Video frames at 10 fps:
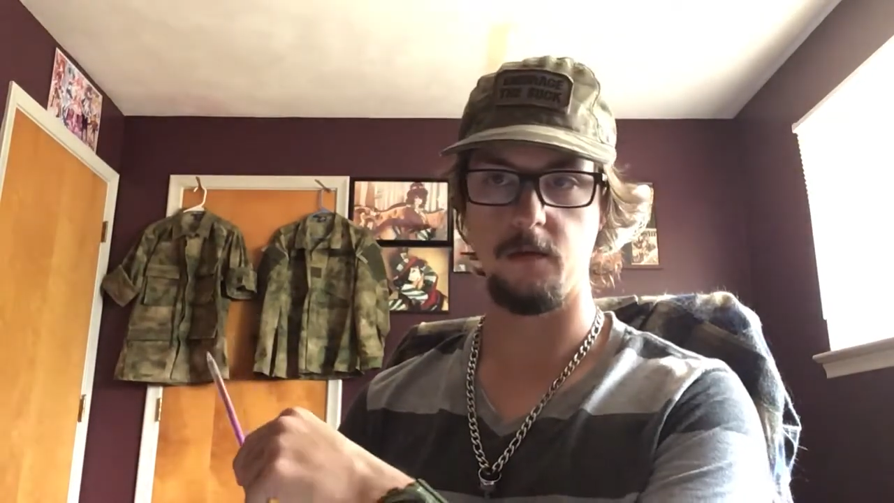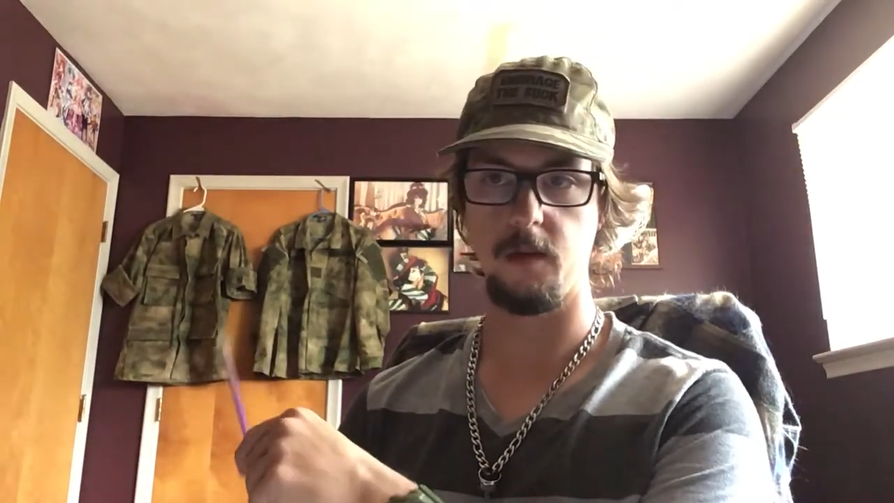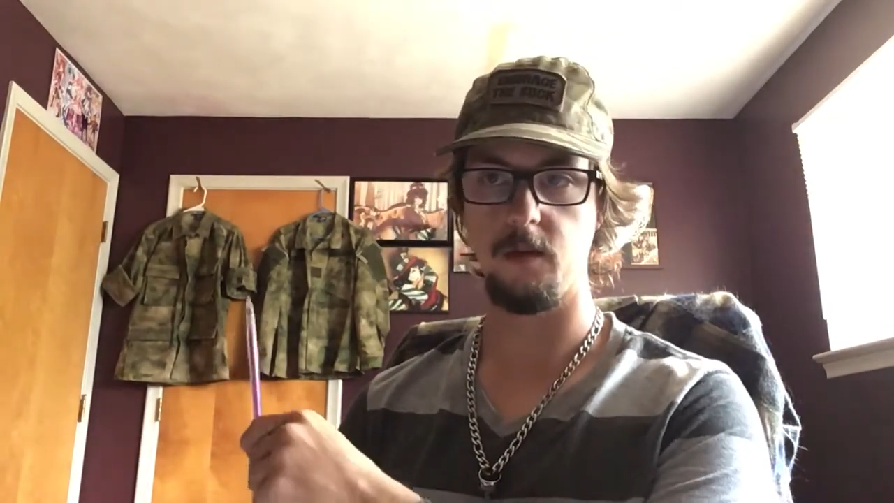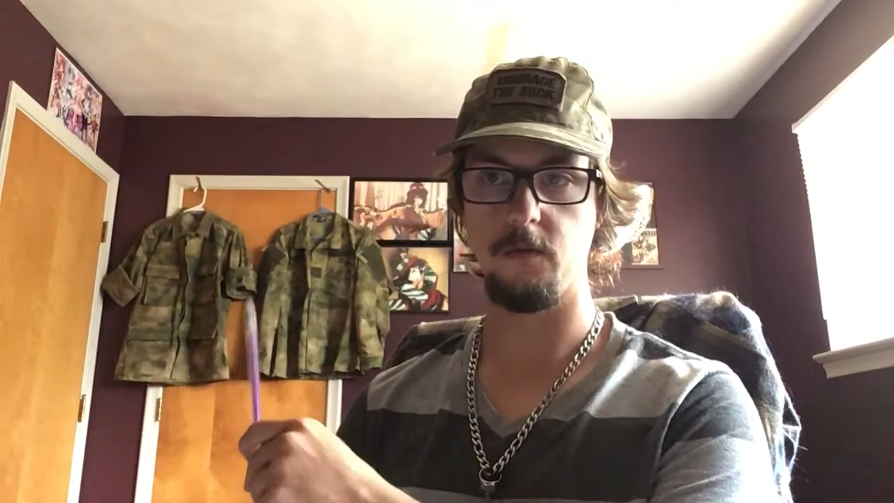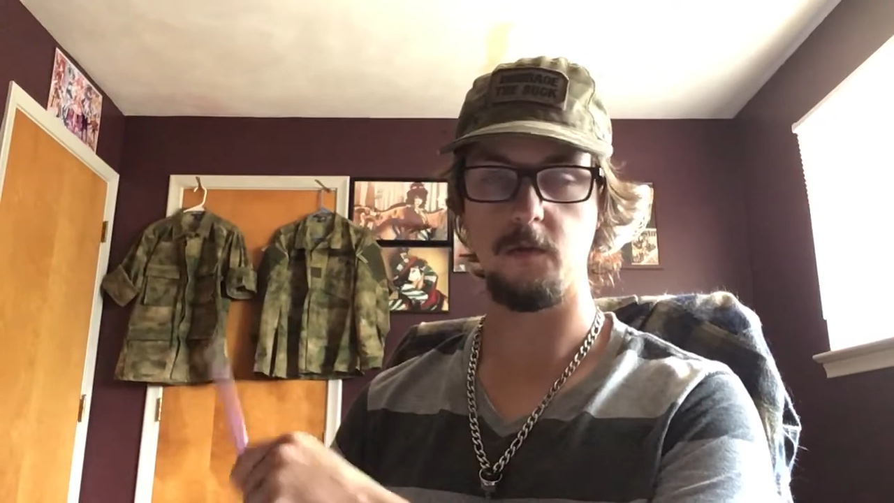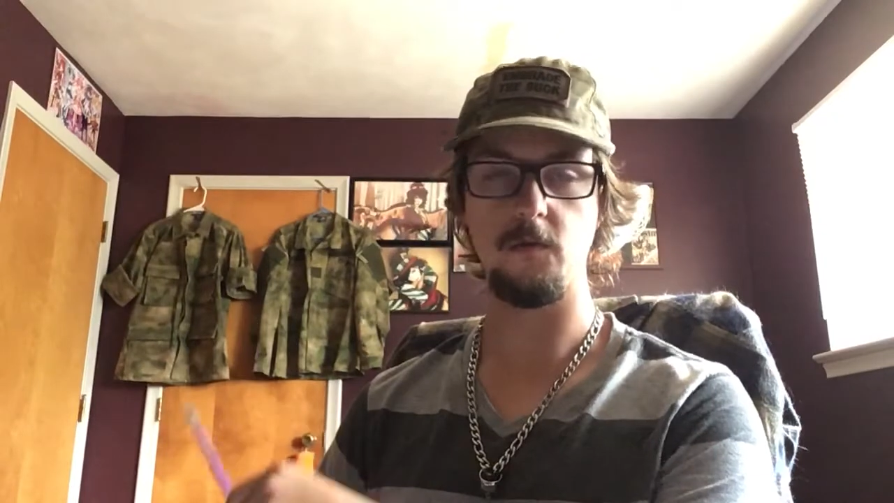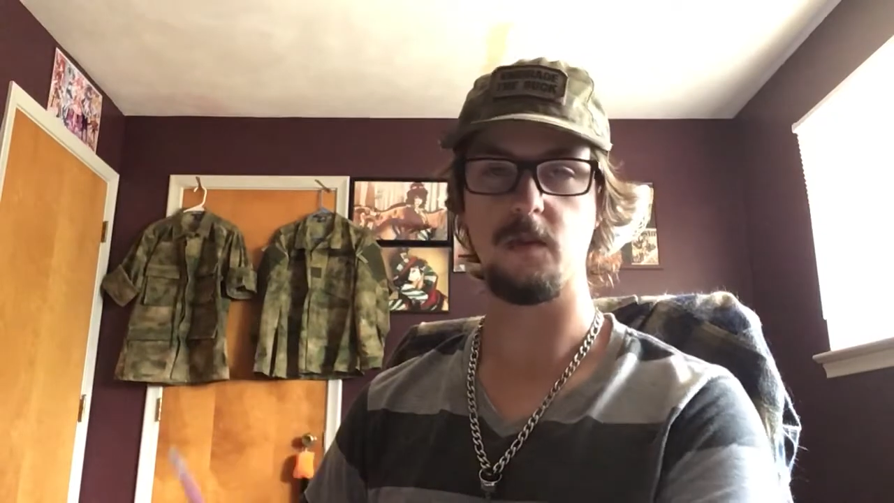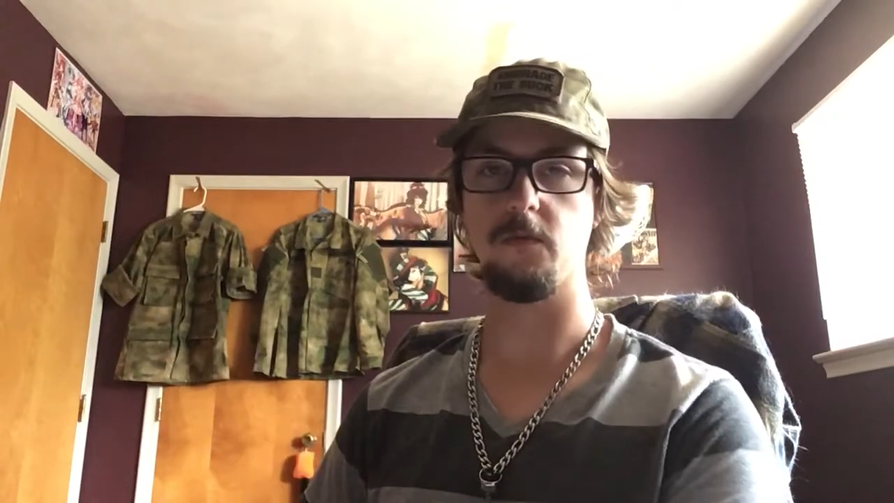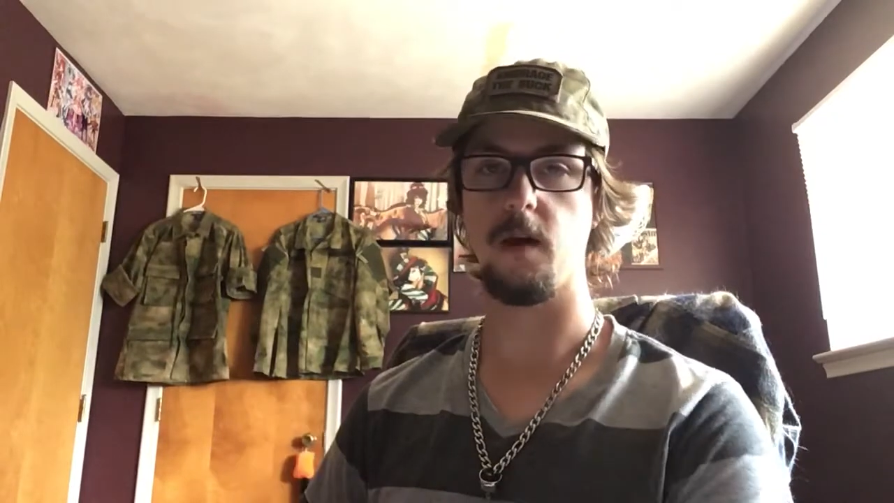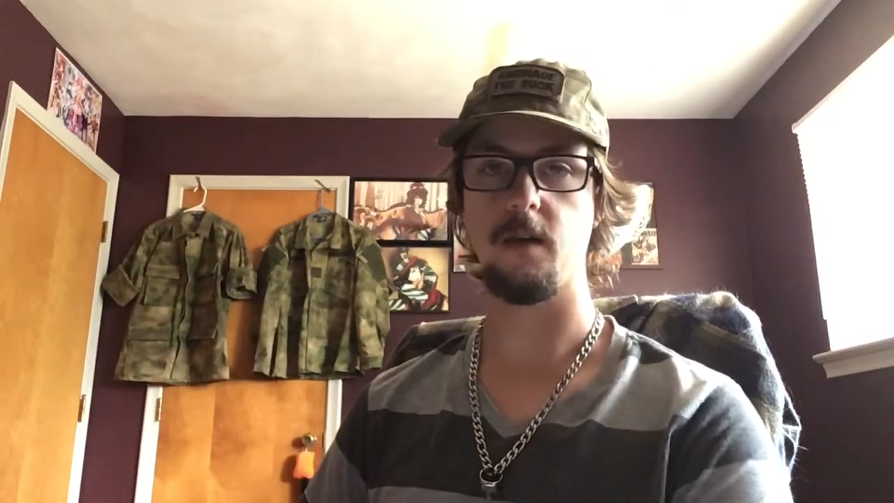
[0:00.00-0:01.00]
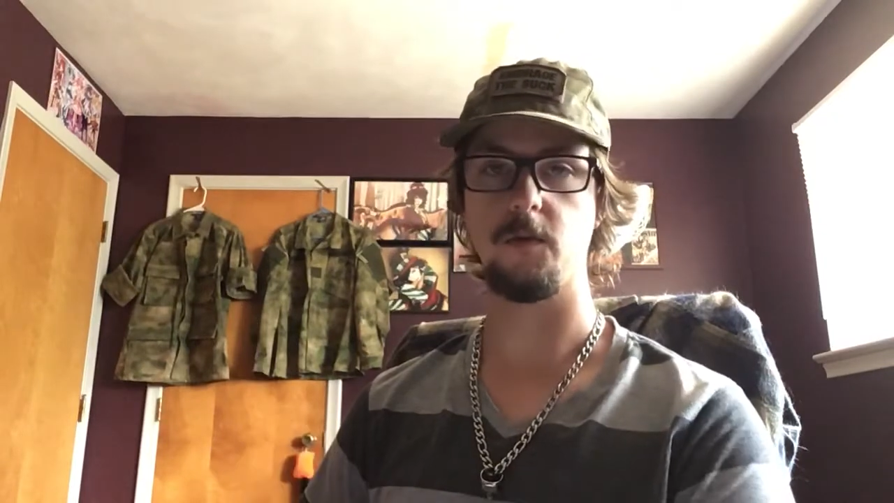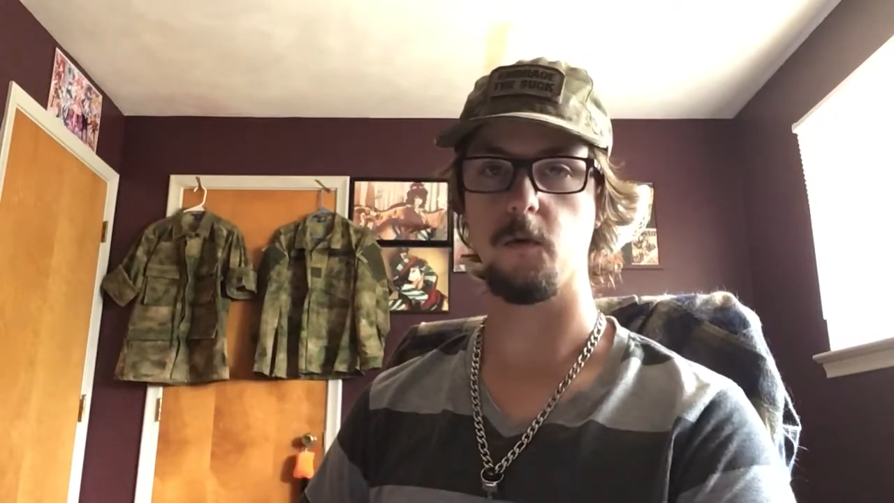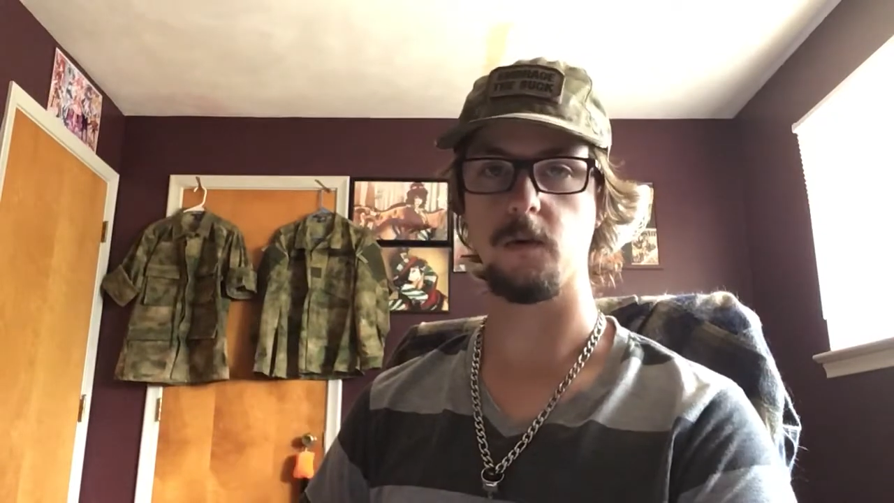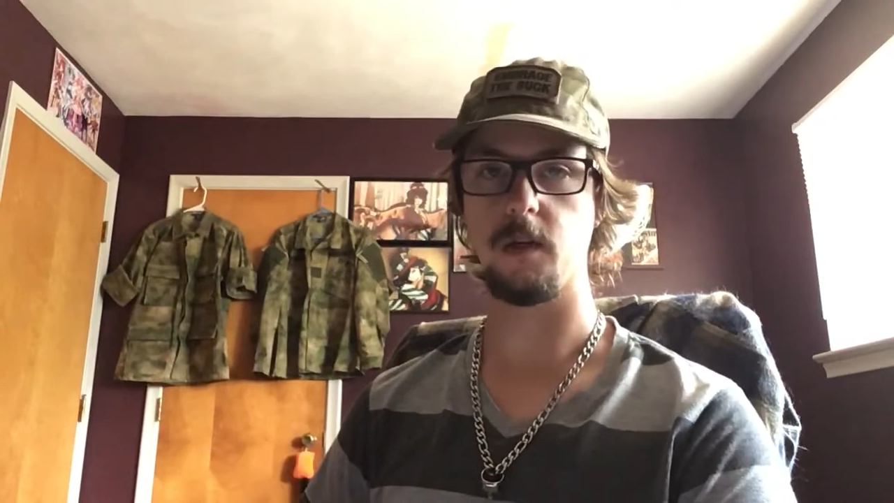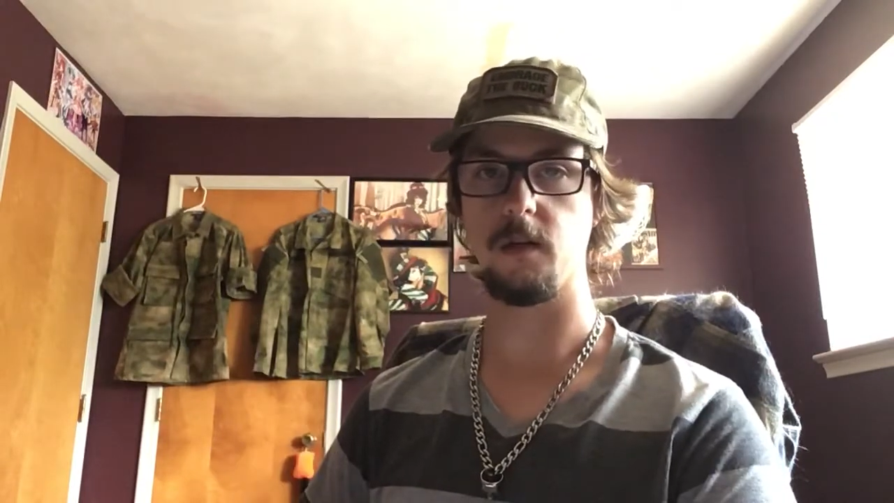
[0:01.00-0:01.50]
they either use it for
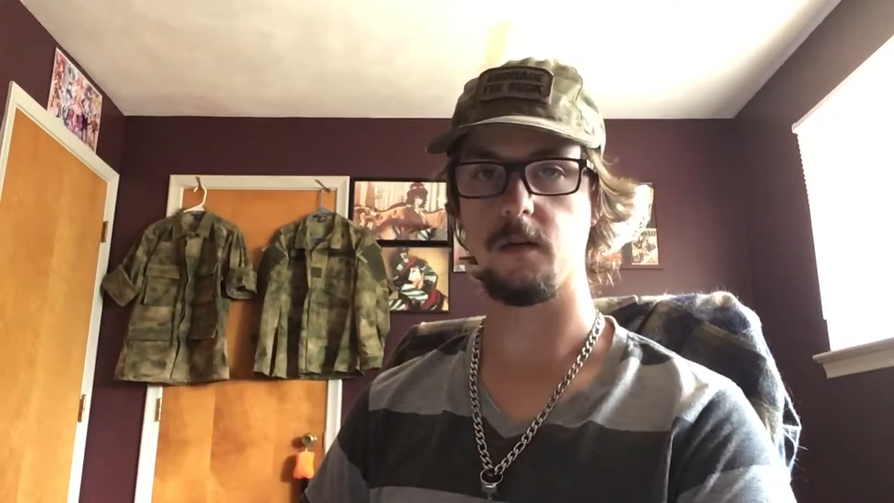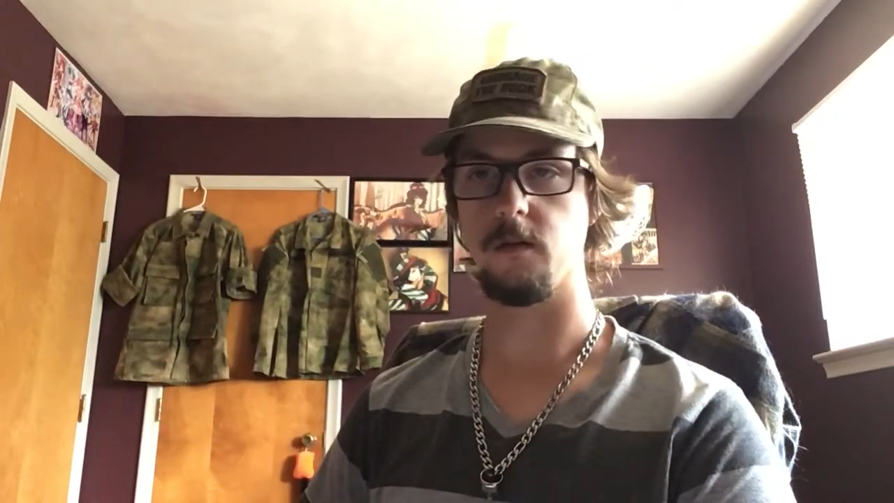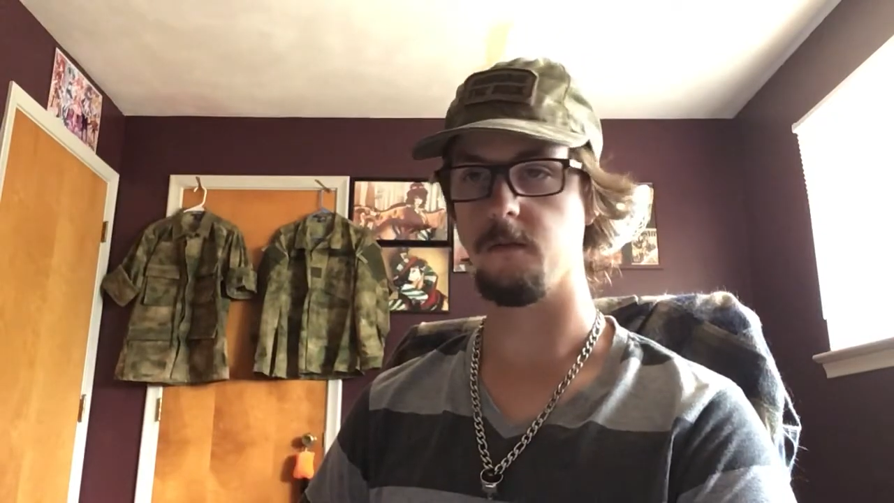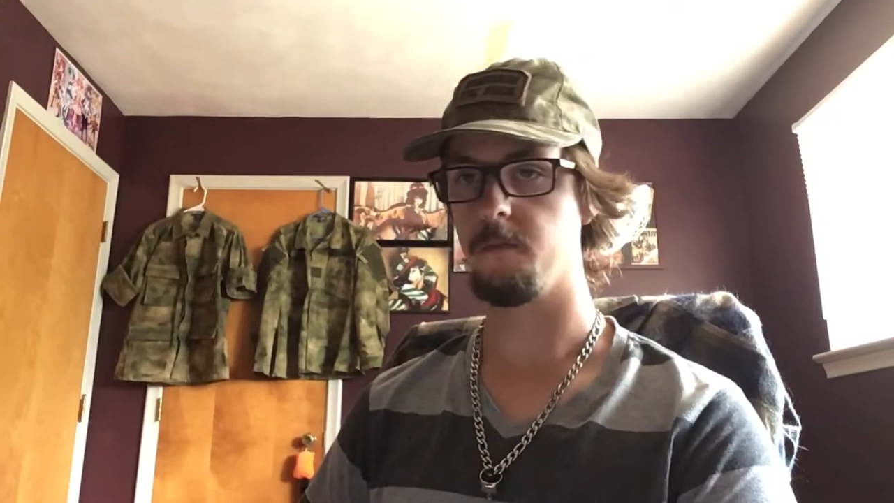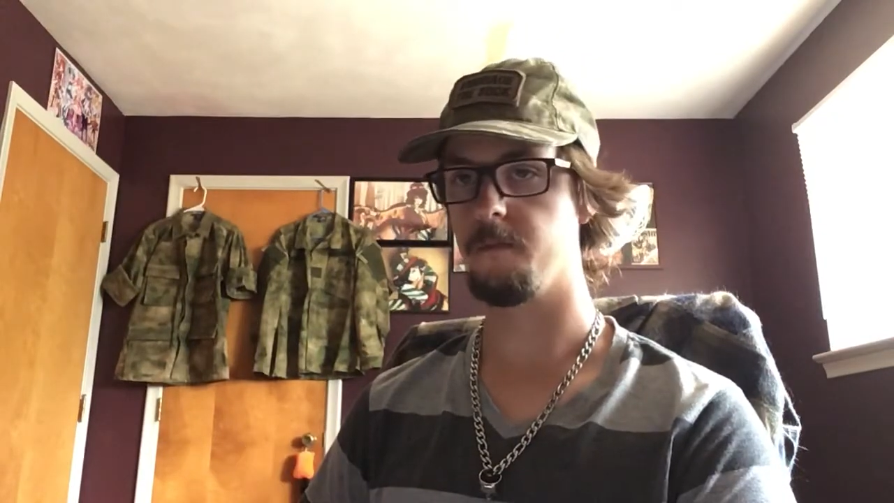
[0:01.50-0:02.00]
outdoor gear